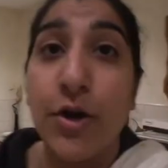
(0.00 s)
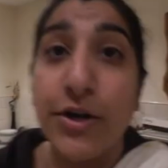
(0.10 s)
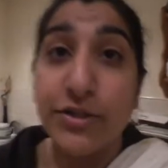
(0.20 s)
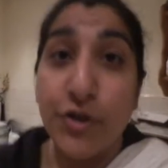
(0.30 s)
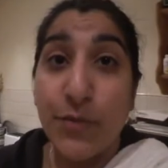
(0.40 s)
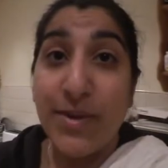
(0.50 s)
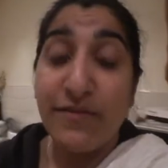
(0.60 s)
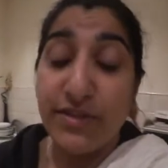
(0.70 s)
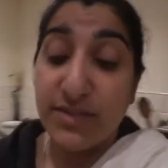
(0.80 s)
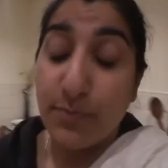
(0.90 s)
Okay, so on the
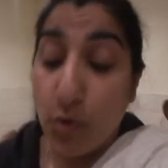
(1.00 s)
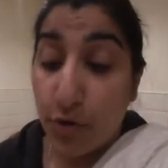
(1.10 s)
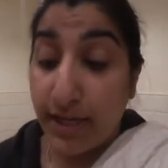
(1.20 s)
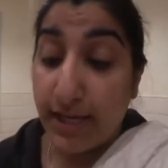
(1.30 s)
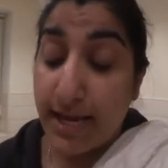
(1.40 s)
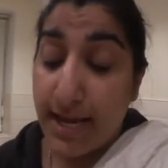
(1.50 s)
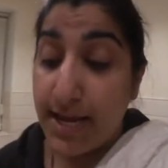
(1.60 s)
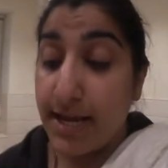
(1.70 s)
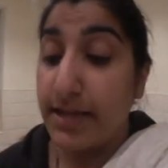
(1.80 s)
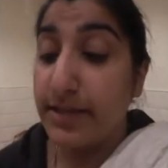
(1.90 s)
menu for this morning
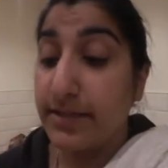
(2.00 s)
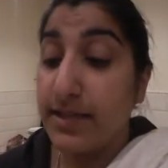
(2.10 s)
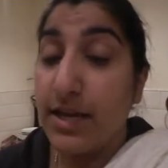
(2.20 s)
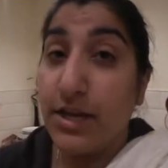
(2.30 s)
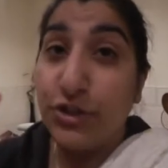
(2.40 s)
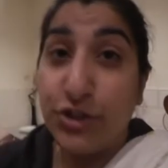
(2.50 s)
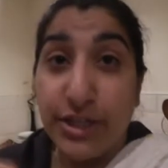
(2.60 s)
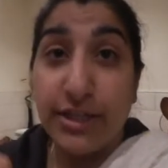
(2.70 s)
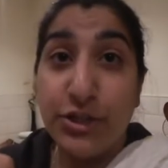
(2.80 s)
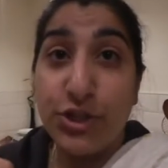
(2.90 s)
is
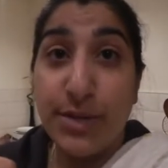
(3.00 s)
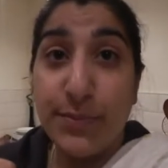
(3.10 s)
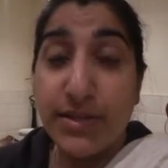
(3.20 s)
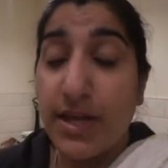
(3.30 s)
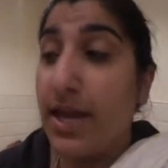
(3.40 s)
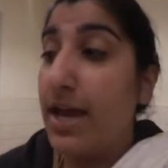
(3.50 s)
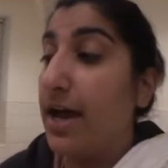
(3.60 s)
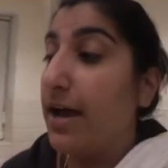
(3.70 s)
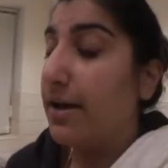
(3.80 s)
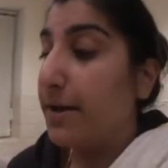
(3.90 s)
chicken and chips.
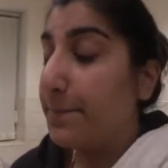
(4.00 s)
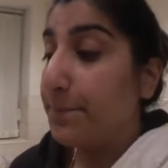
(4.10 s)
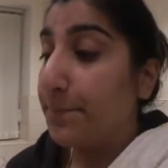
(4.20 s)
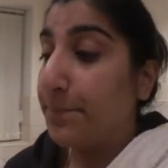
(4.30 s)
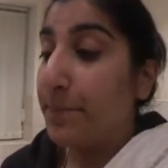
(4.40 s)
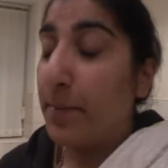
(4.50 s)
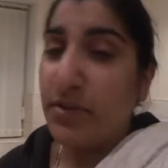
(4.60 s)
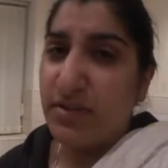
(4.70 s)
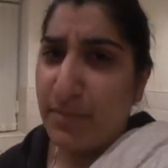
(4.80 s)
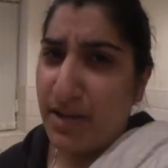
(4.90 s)
My
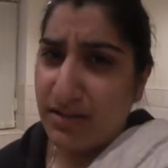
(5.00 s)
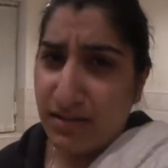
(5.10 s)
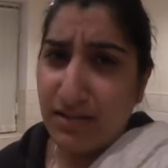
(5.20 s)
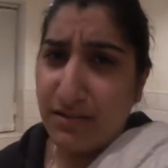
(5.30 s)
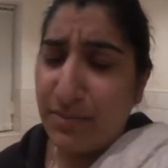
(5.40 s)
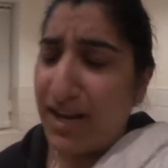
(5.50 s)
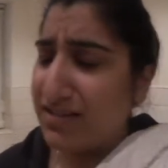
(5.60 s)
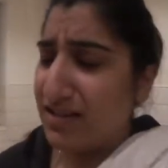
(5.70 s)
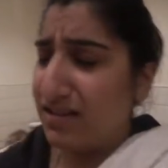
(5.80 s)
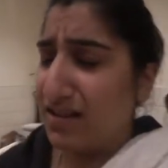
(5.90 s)
mother's amazing.
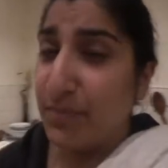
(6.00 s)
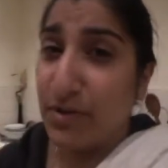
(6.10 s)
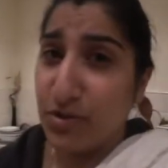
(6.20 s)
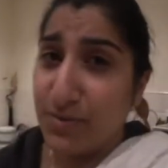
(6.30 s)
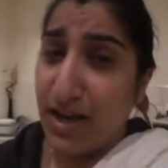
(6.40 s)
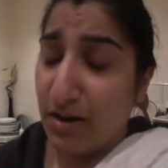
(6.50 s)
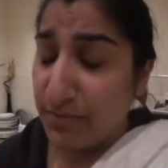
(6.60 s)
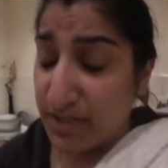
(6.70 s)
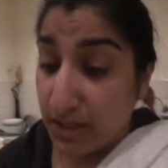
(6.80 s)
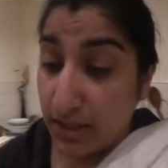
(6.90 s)
Bless her. I'd be lost without her,
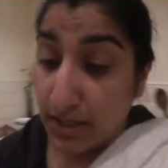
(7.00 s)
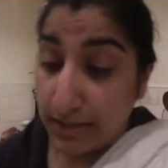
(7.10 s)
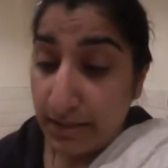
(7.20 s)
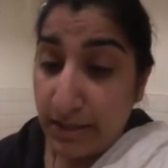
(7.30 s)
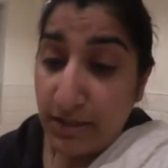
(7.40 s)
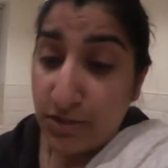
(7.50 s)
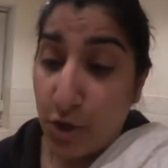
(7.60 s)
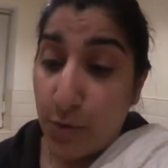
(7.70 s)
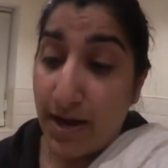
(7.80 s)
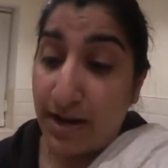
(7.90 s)
I'm telling you.
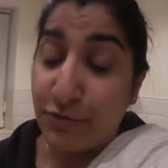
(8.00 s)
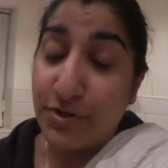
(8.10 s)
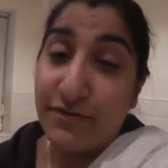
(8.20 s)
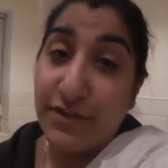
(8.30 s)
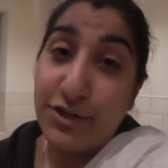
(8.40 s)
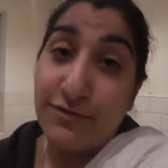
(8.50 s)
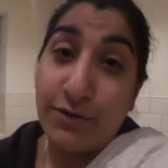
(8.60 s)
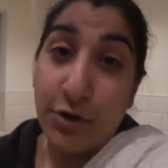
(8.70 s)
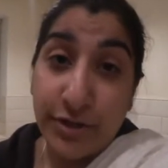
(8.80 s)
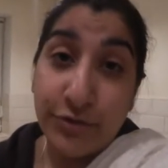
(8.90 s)
So after I'd finished
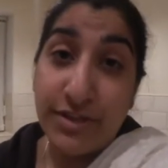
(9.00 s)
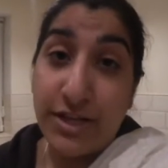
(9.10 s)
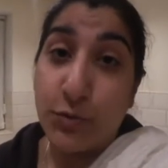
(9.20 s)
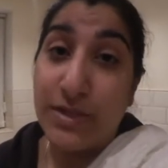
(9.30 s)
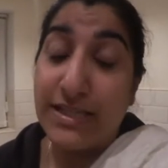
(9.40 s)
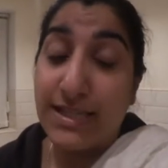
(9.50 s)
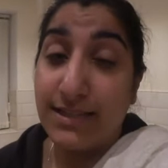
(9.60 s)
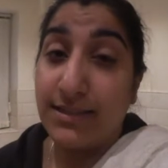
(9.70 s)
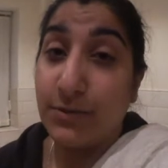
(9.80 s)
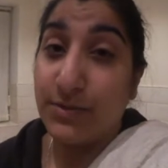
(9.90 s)
vlogging on day
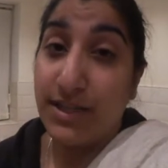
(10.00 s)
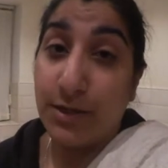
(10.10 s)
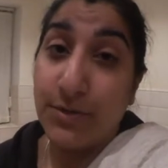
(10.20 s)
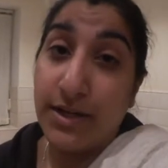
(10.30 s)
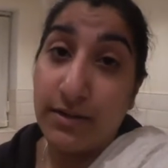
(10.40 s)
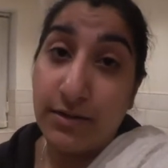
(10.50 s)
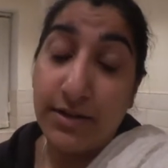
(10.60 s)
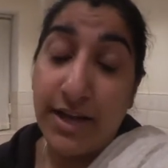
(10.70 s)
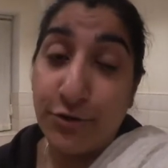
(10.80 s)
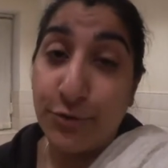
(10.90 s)
26, and I was saying I'm going to
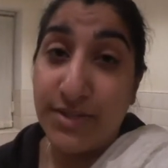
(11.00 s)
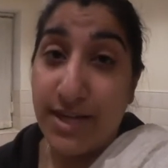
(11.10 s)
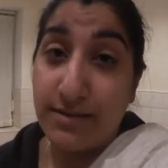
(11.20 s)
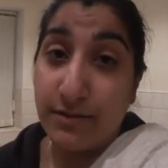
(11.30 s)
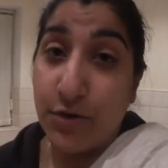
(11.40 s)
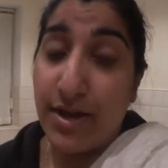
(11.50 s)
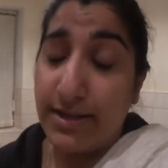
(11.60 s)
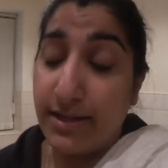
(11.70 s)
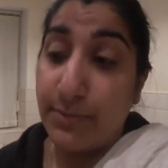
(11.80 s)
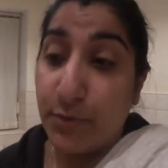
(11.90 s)
head on upstairs and go
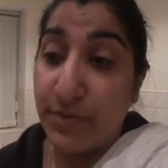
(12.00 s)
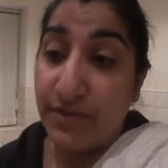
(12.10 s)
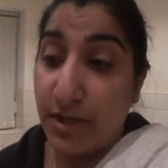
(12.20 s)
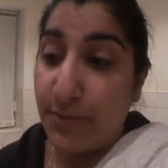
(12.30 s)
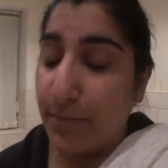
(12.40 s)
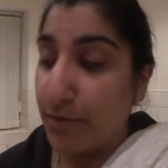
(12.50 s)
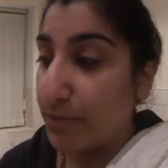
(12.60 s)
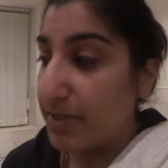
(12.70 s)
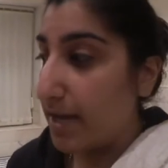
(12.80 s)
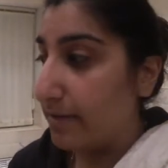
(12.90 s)
edit it. Mum, if you need me, I'll be
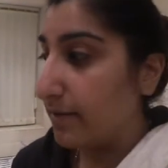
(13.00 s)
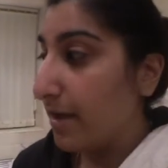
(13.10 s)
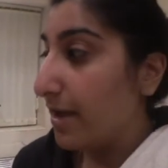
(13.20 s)
upstairs.